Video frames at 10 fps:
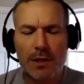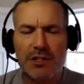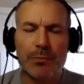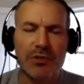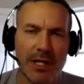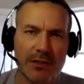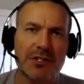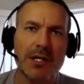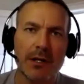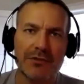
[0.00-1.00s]
to protect
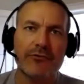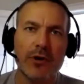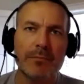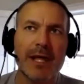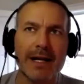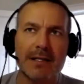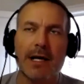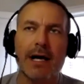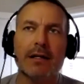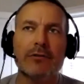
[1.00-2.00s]
ourselves from that
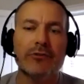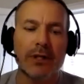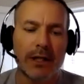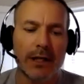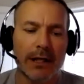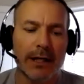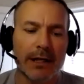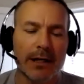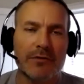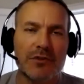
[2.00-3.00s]
side of
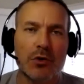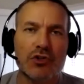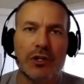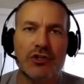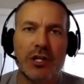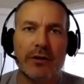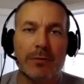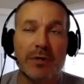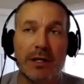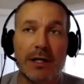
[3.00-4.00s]
social
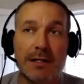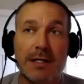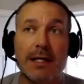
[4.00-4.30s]
engineering, because